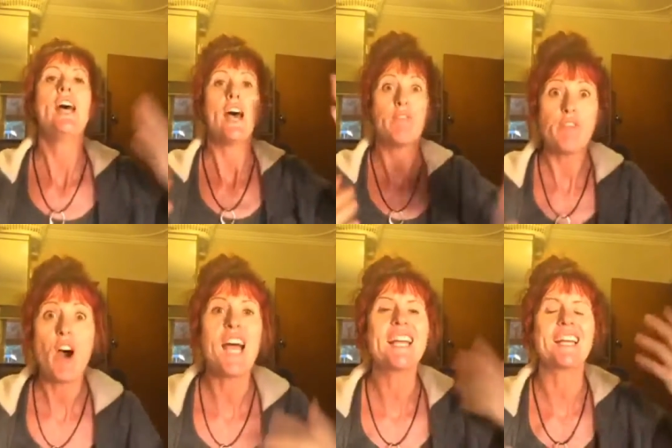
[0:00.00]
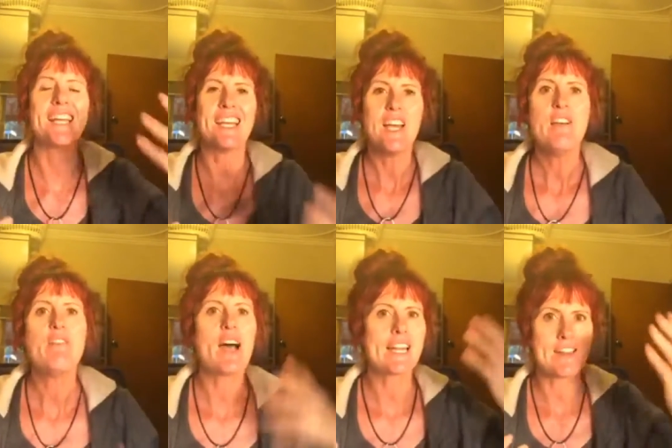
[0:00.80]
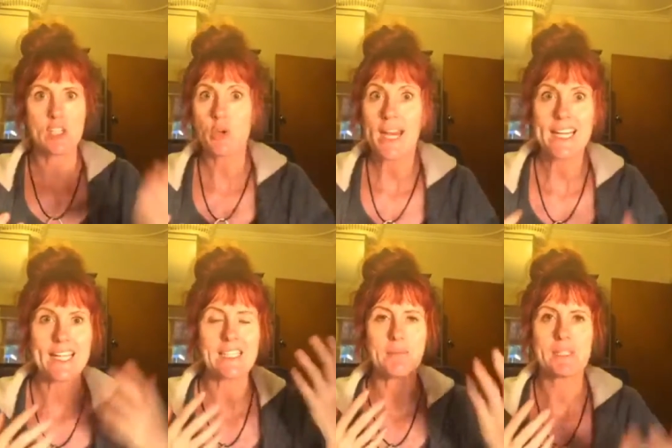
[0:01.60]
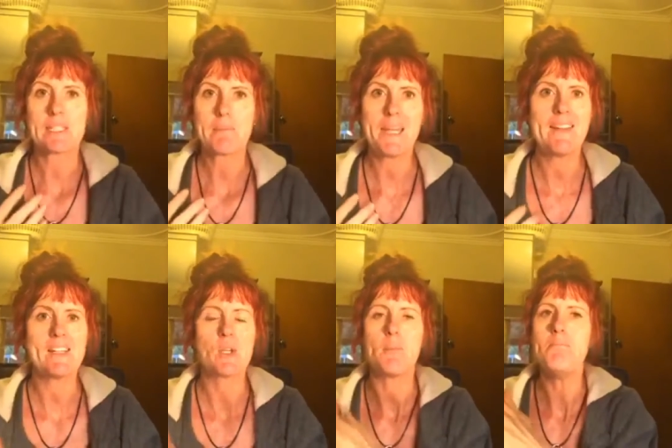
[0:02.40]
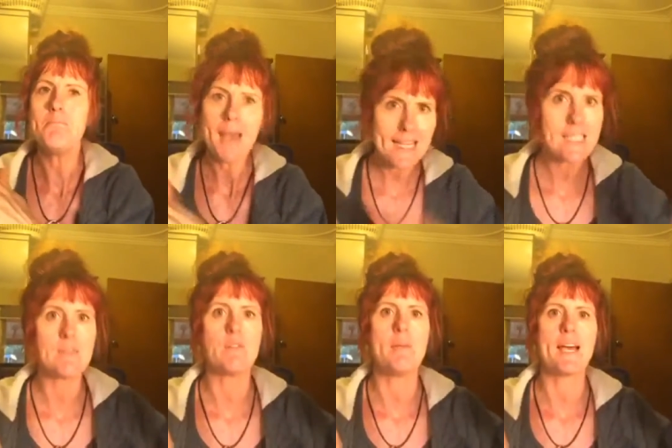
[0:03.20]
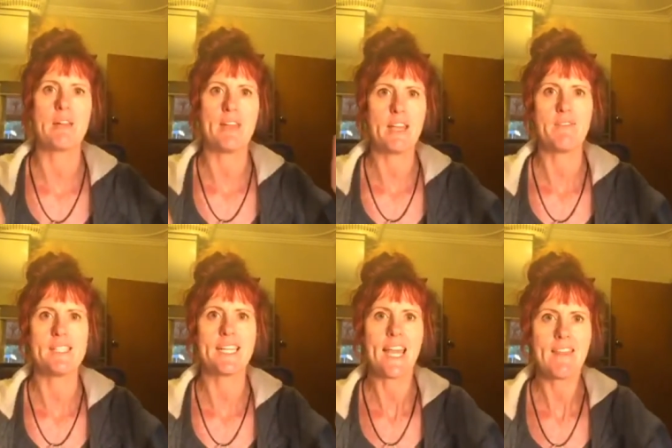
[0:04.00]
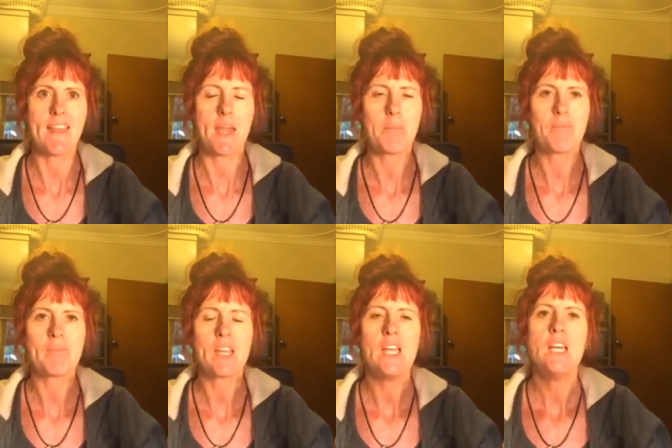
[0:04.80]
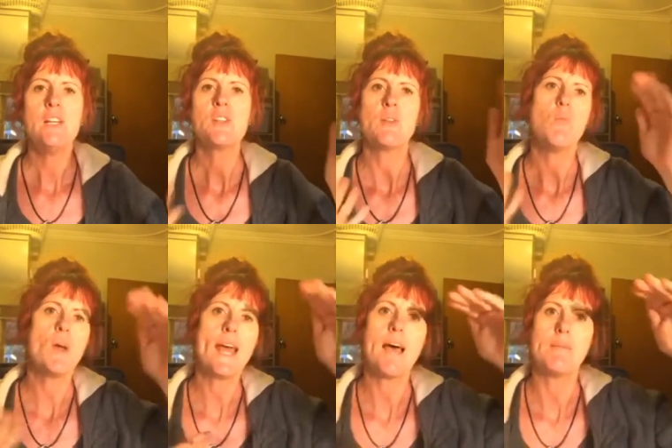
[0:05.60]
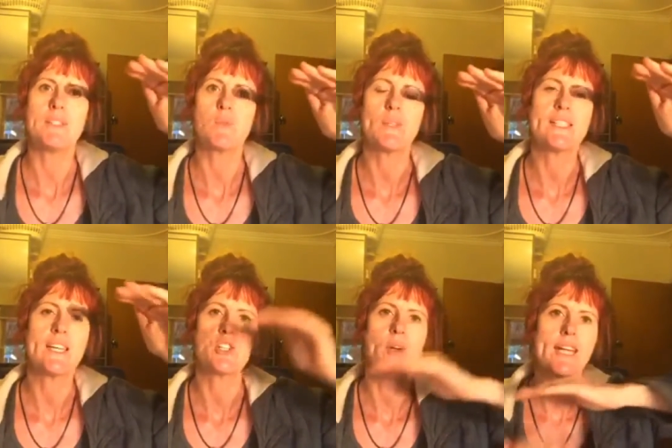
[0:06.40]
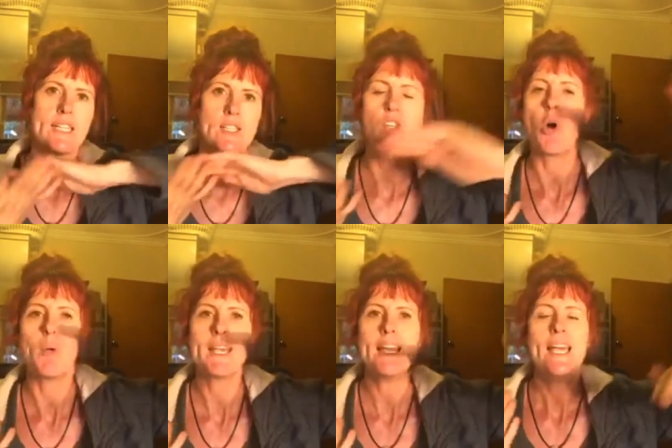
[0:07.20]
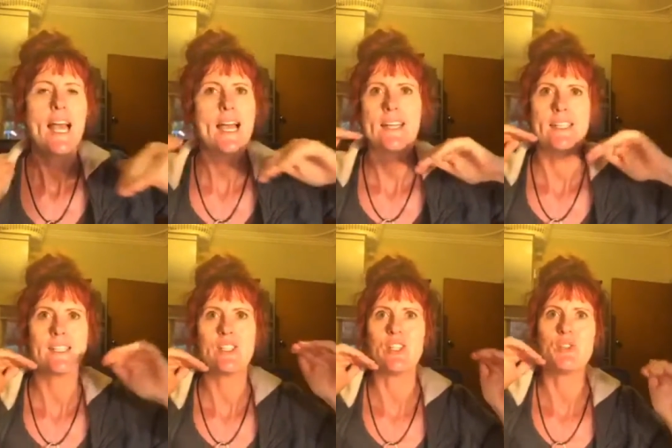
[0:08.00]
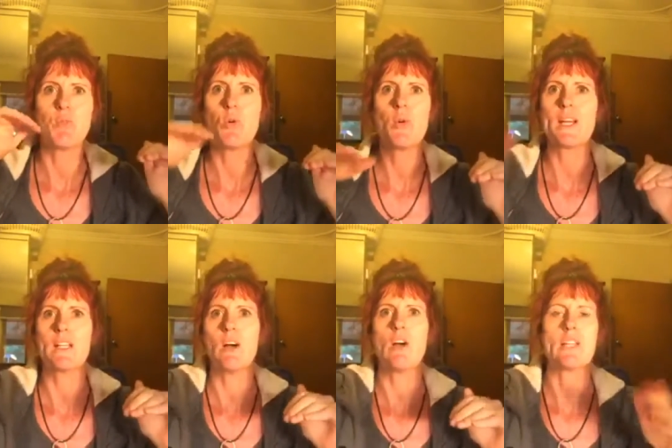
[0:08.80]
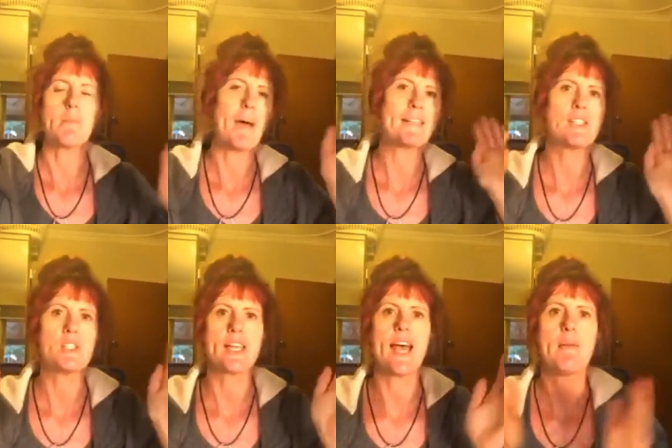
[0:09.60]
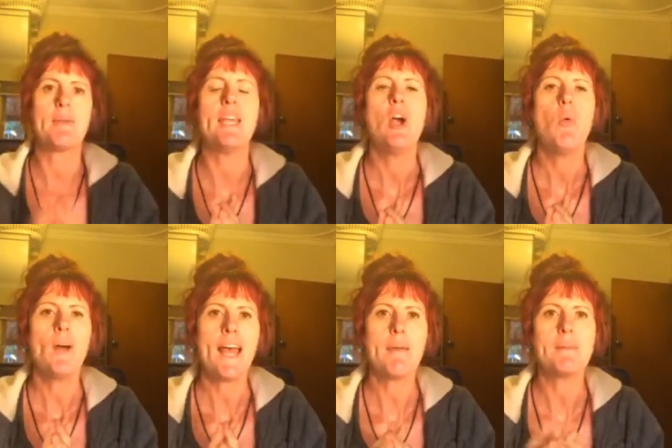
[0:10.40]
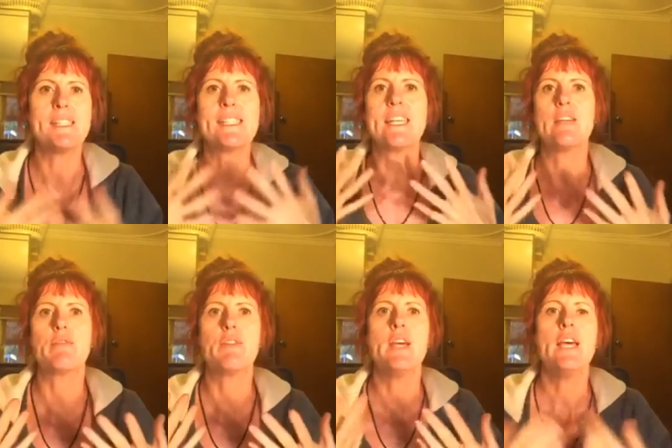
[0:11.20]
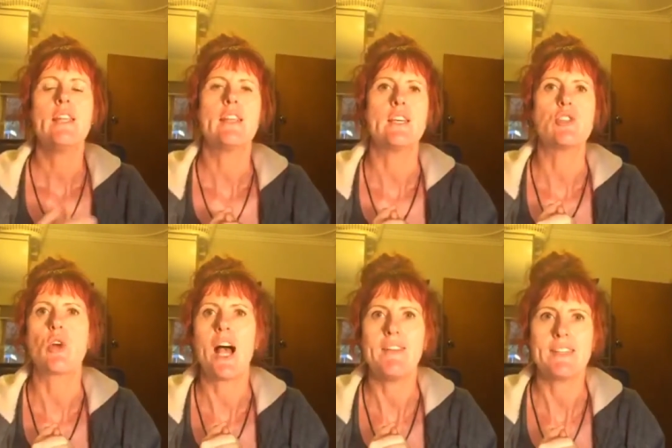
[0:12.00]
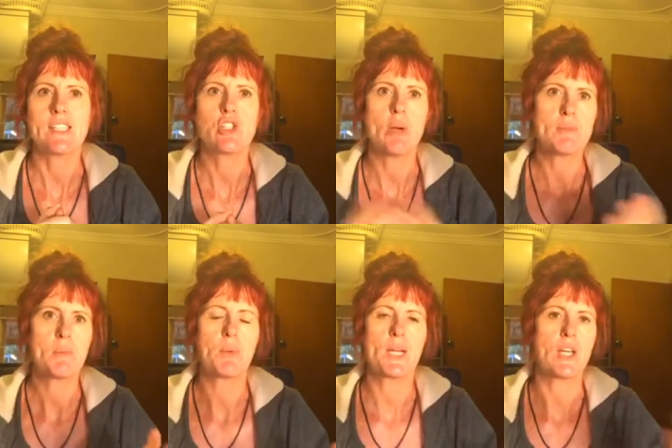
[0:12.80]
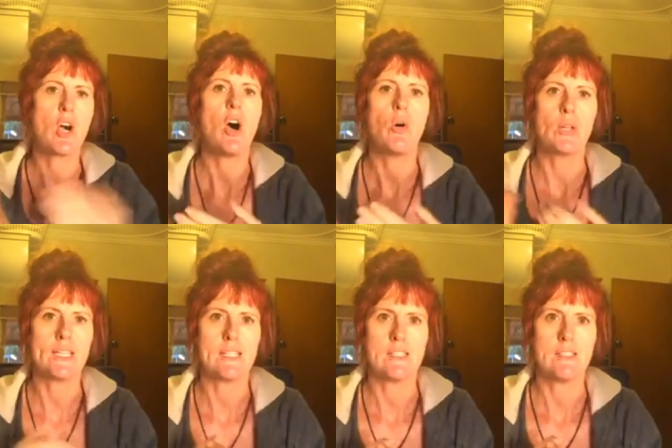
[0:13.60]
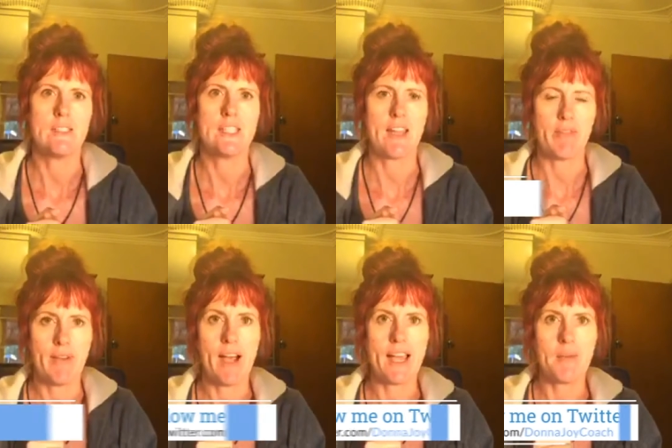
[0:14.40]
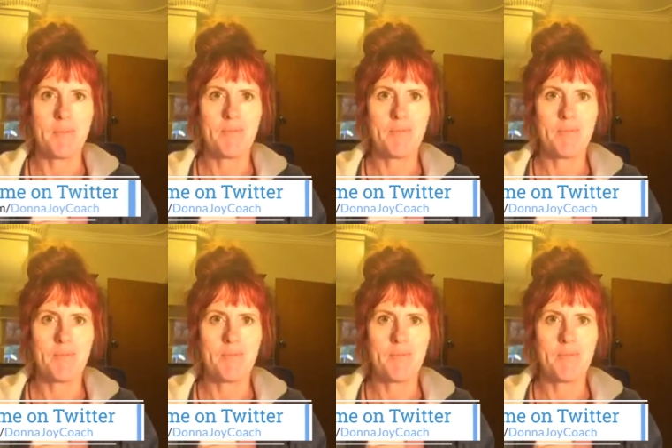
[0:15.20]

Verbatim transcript: And finally, finally that train gets up to speed and that took a massive amount of effort to get there. So then what happens once that train is going and it's, you know, roaring along and the passengers are happy? What happens if the driver stops putting coal in to that fire?